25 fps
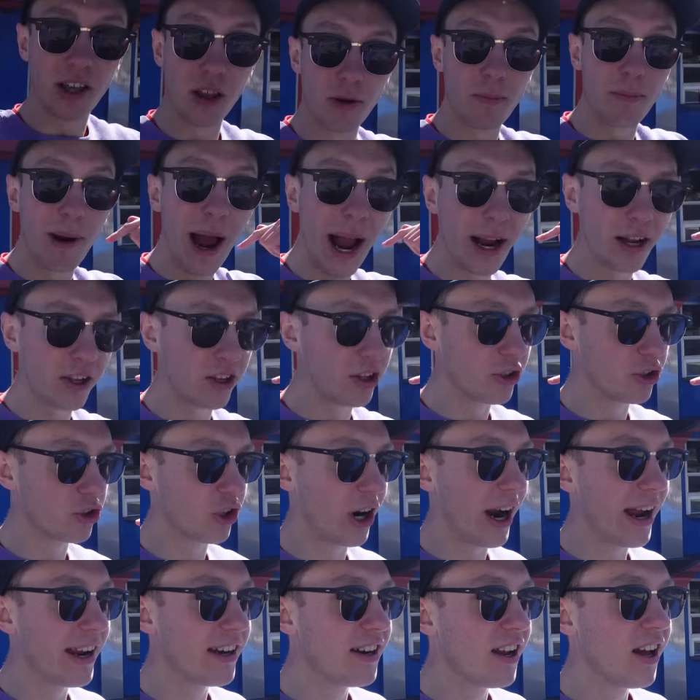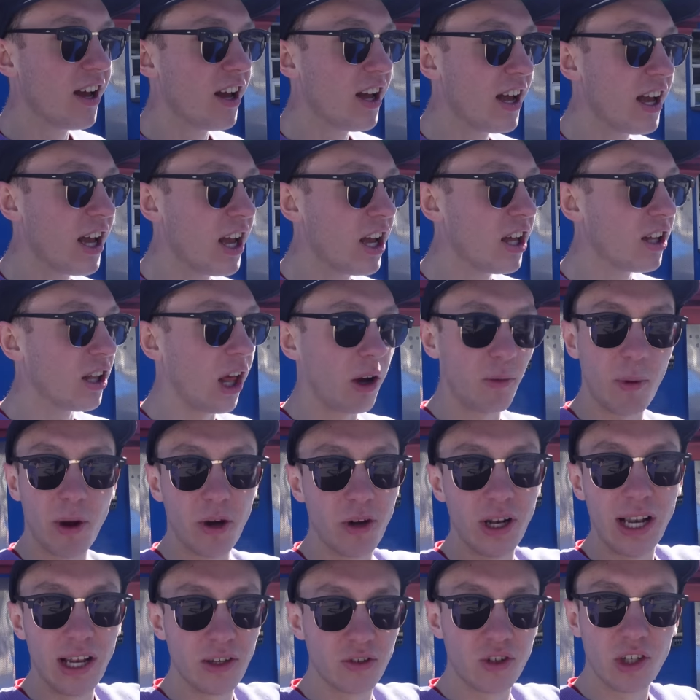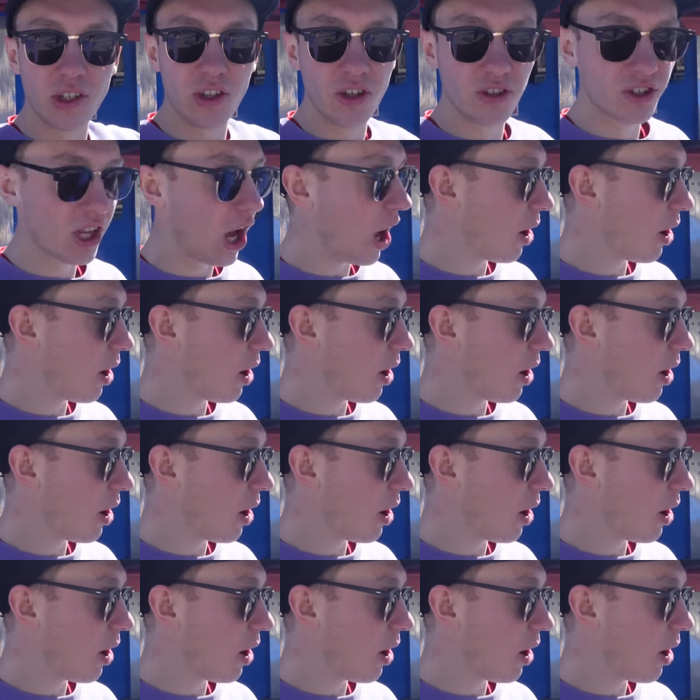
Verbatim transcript: at the back of the train, like we were literally just